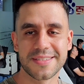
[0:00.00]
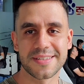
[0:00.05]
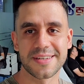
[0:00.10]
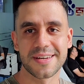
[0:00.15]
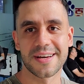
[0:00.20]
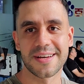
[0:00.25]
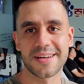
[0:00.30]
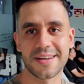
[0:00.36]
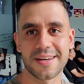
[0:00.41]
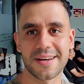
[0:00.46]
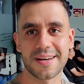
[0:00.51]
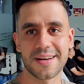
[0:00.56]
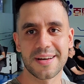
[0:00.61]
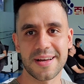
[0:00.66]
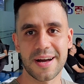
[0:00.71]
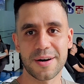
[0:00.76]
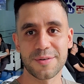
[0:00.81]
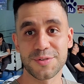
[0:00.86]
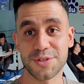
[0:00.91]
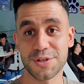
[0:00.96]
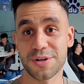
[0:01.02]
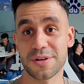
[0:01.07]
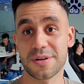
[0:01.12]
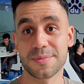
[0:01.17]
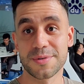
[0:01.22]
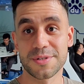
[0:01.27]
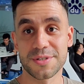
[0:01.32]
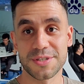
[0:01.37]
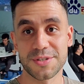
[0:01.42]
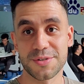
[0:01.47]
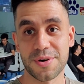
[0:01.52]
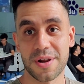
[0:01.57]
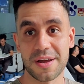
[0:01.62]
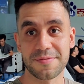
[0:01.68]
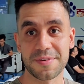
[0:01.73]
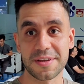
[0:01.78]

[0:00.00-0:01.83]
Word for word: the autonomous driving